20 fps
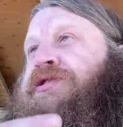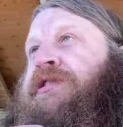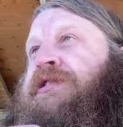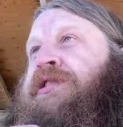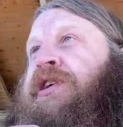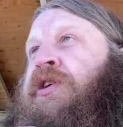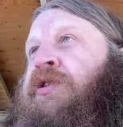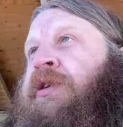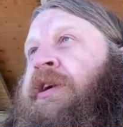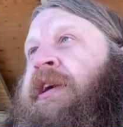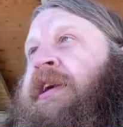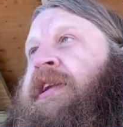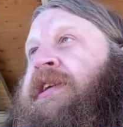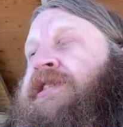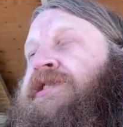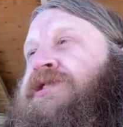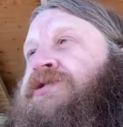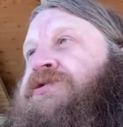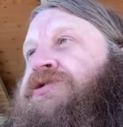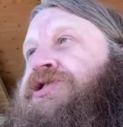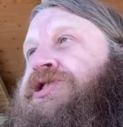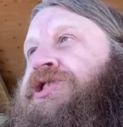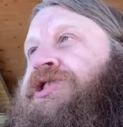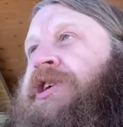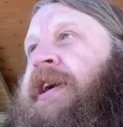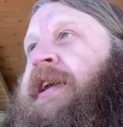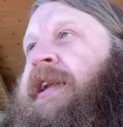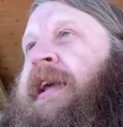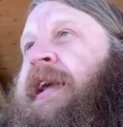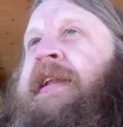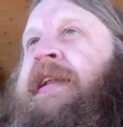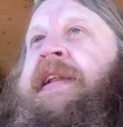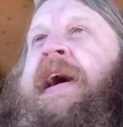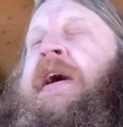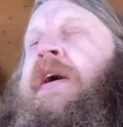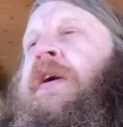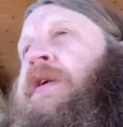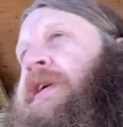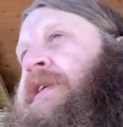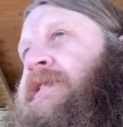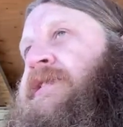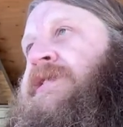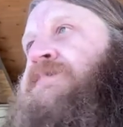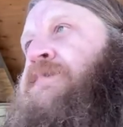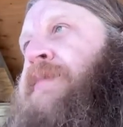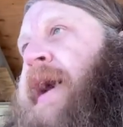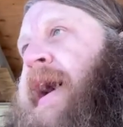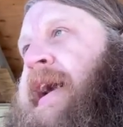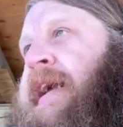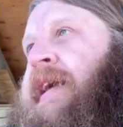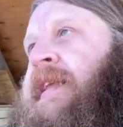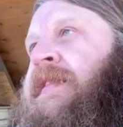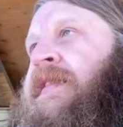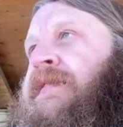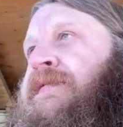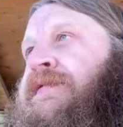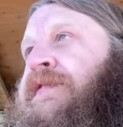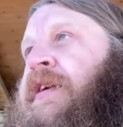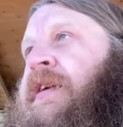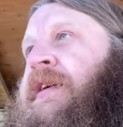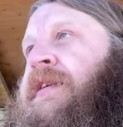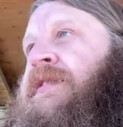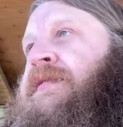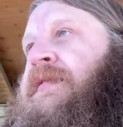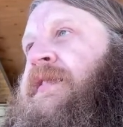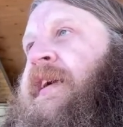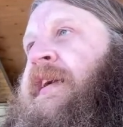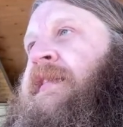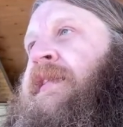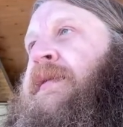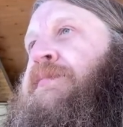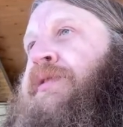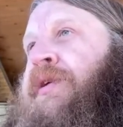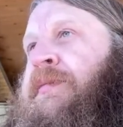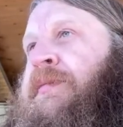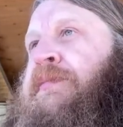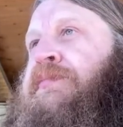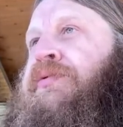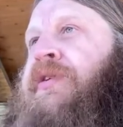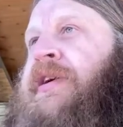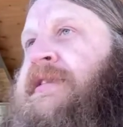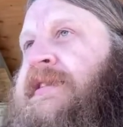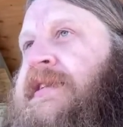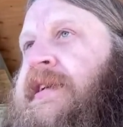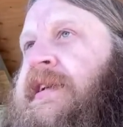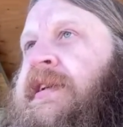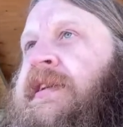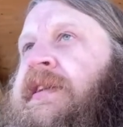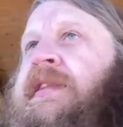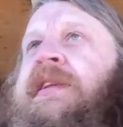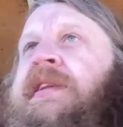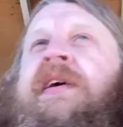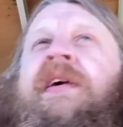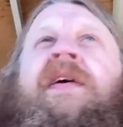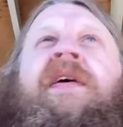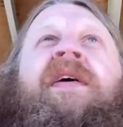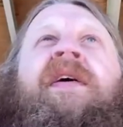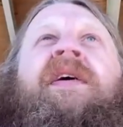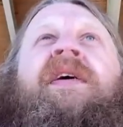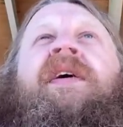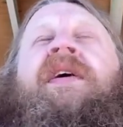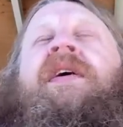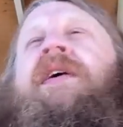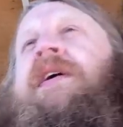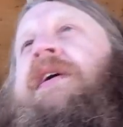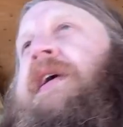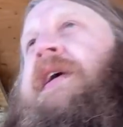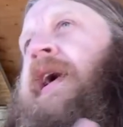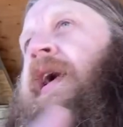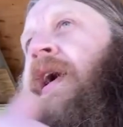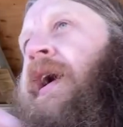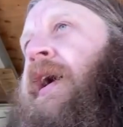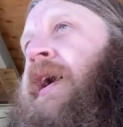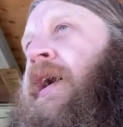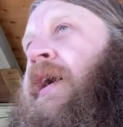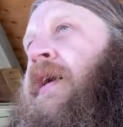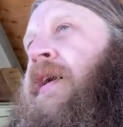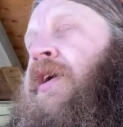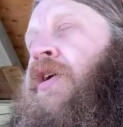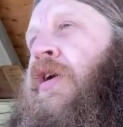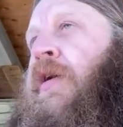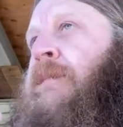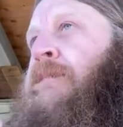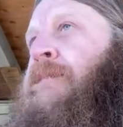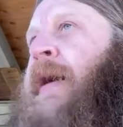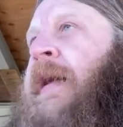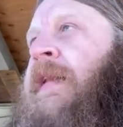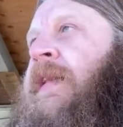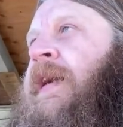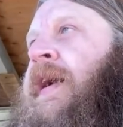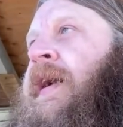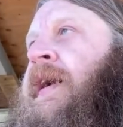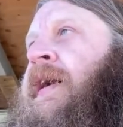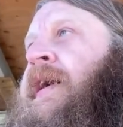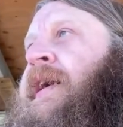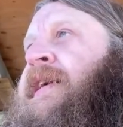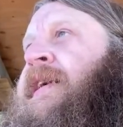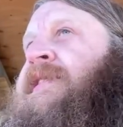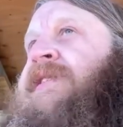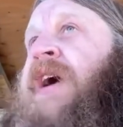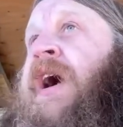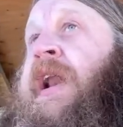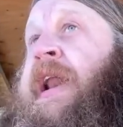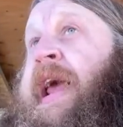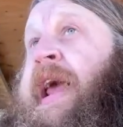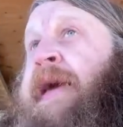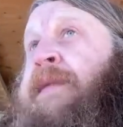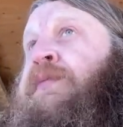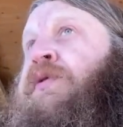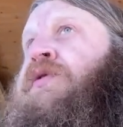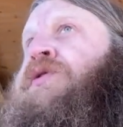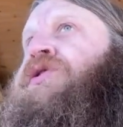to Tony and his shit, and now he's back in the fucking thing that put him in prison. Carmela is unable